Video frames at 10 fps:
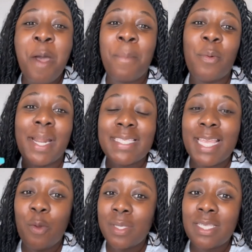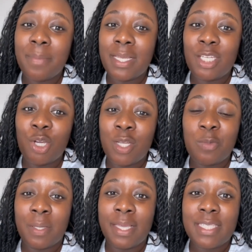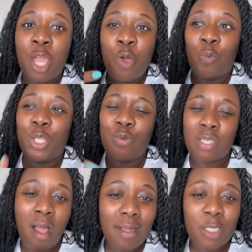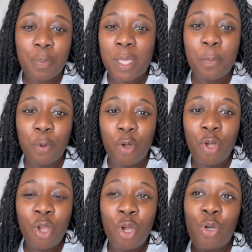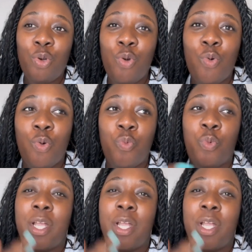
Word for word: But when I say it wasn't a big deal, it's because when you talk to people who